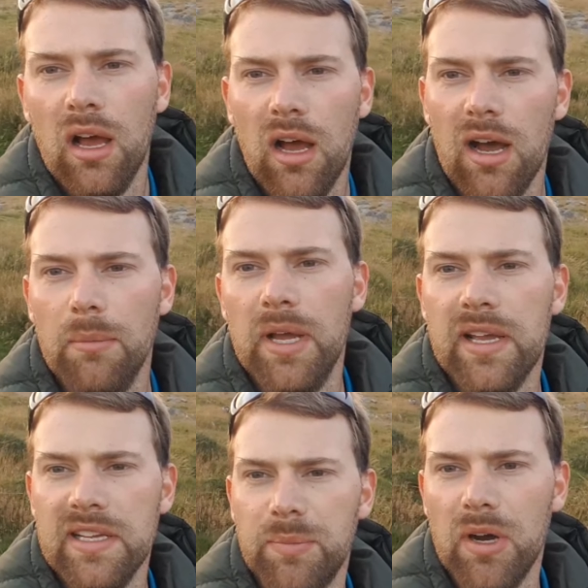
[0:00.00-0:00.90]

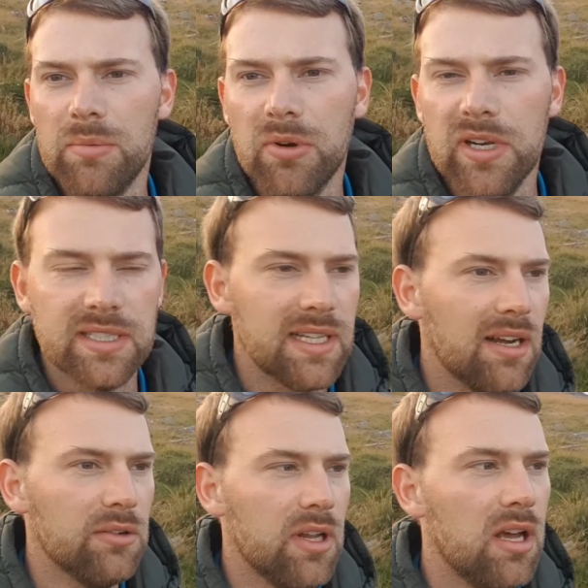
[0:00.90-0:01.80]
It's by
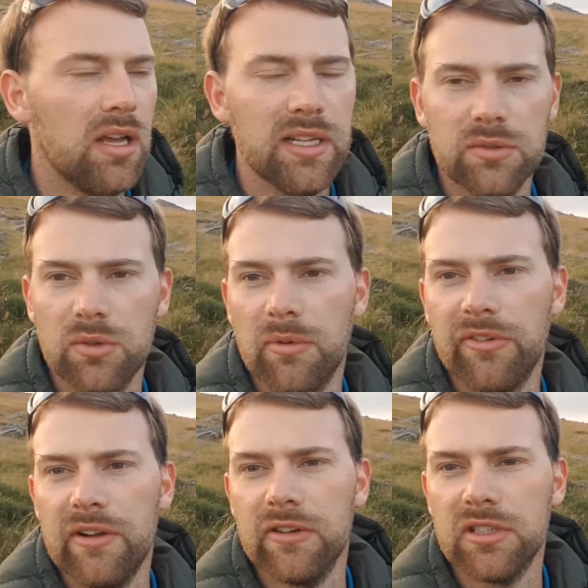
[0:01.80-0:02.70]
Princetown. It's one of my
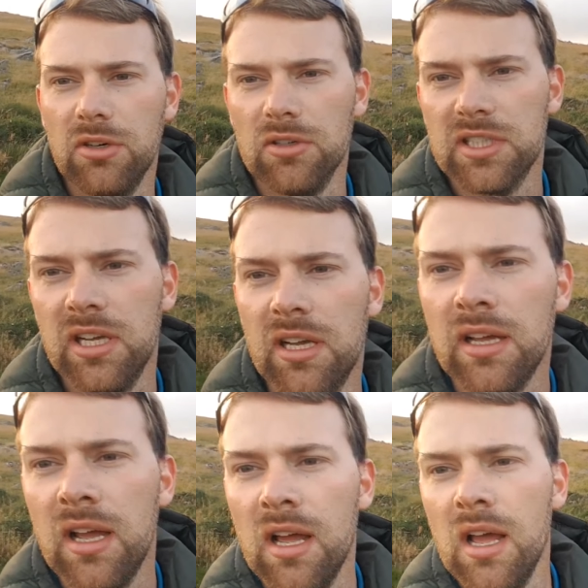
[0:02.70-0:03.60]
favourite tours
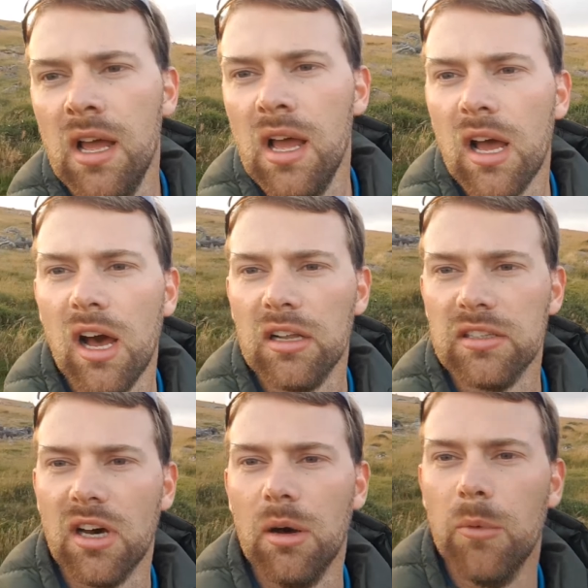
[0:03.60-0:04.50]
on
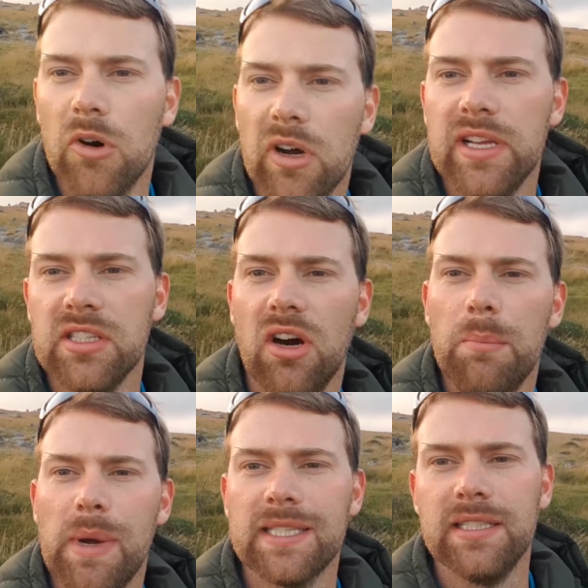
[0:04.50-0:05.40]
Dartmoor. It's not a
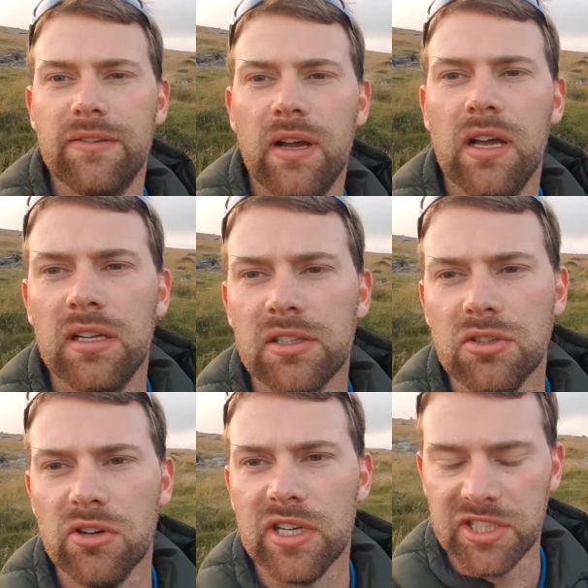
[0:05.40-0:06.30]
massive
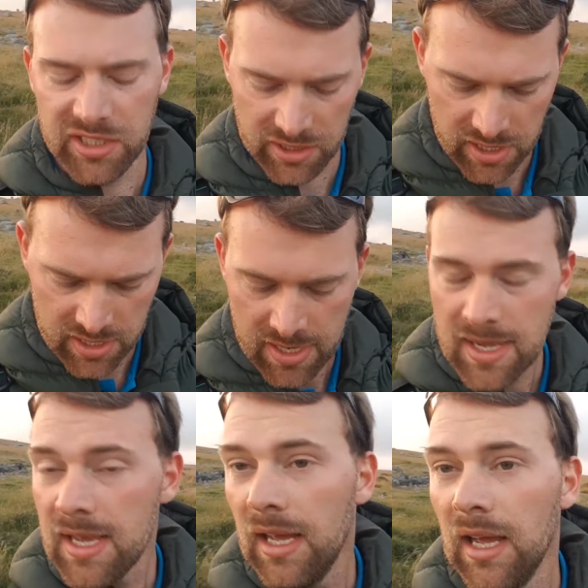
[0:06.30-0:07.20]
tour, it's just
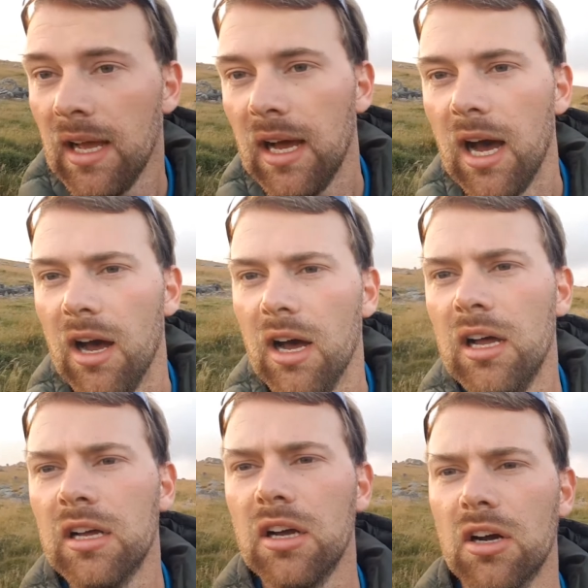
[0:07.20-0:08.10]

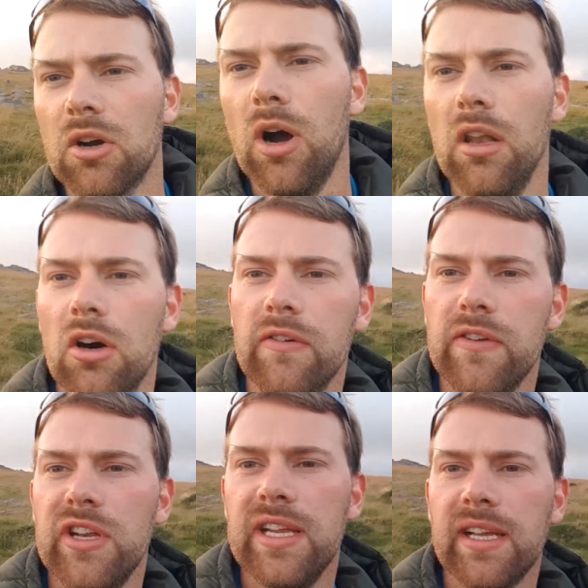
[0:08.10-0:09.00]
got quite a lot of
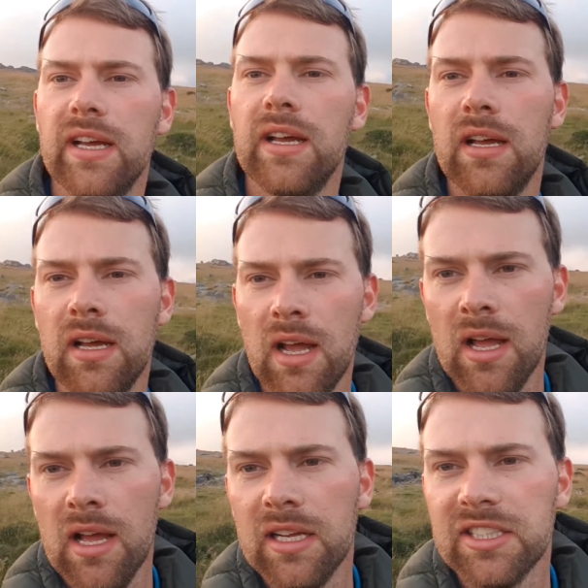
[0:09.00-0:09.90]
unique
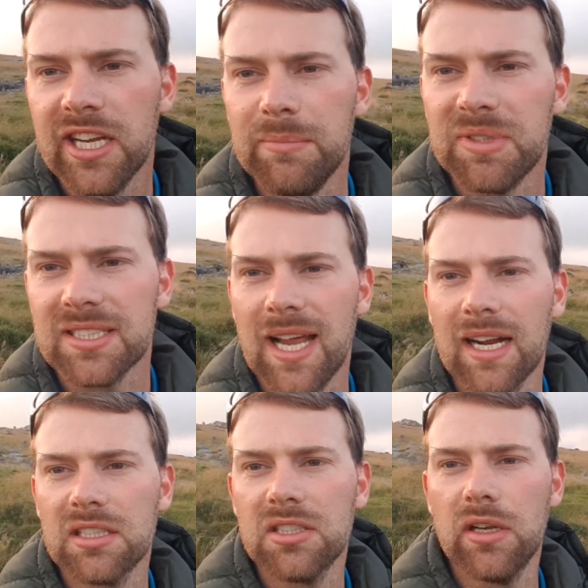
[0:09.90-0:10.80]
shaped
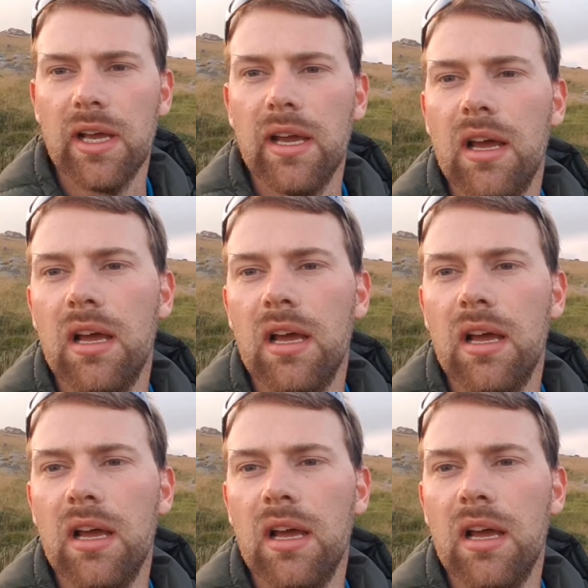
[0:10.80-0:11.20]
stacks on it.